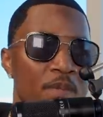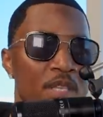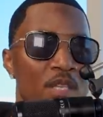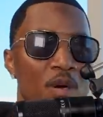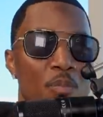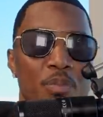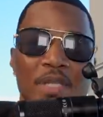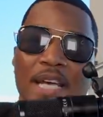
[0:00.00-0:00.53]
you
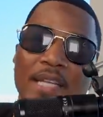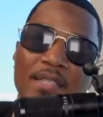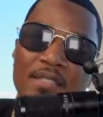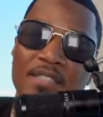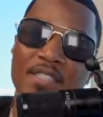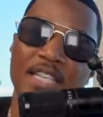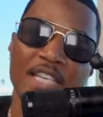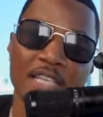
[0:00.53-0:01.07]
know, plant the
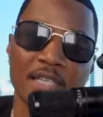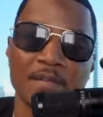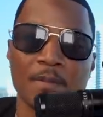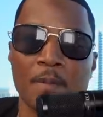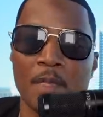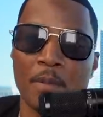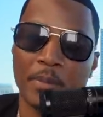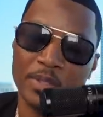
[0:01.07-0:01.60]
seed,
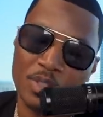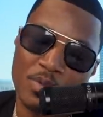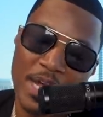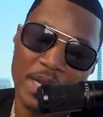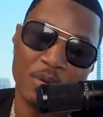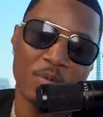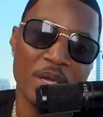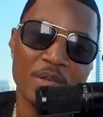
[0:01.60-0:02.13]
but you
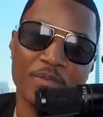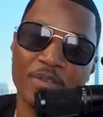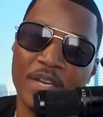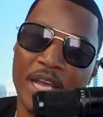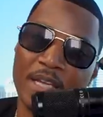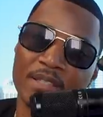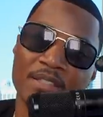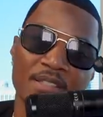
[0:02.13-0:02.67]
got to wait for
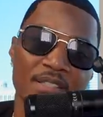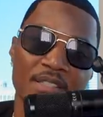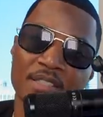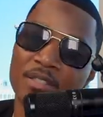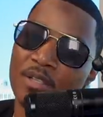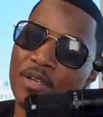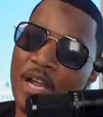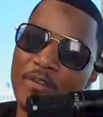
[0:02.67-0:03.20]
that,
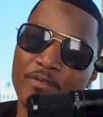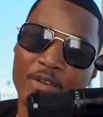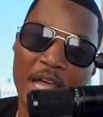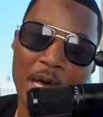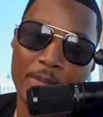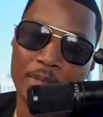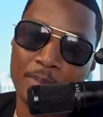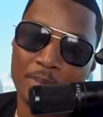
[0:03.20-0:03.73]
you know, that
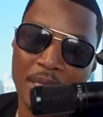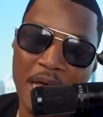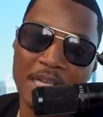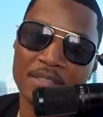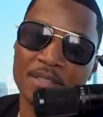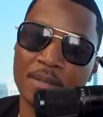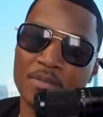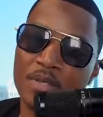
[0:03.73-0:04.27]
flower to
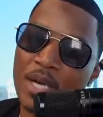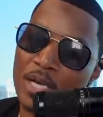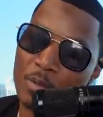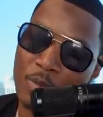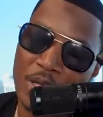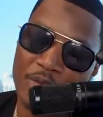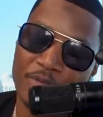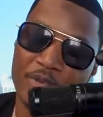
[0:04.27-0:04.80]
blossom. You got to
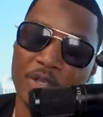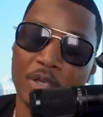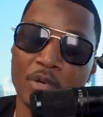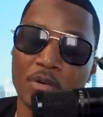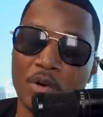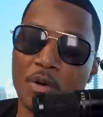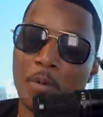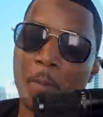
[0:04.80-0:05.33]
wait for it to
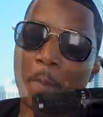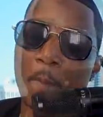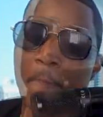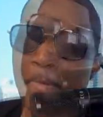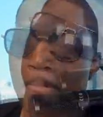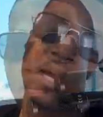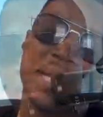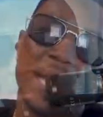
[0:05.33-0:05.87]
grow.
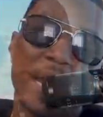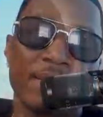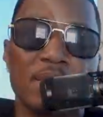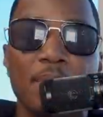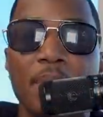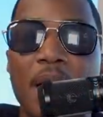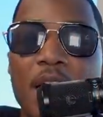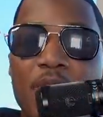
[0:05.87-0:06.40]
But you got to have
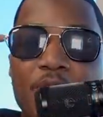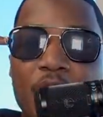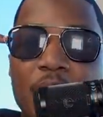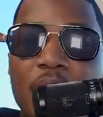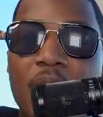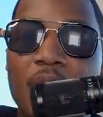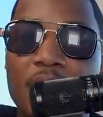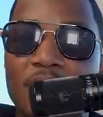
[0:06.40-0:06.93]
the mind
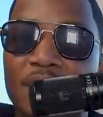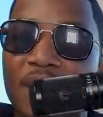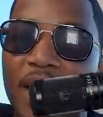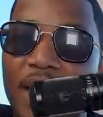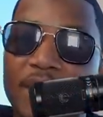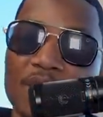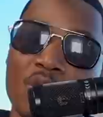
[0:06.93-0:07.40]
frame to understand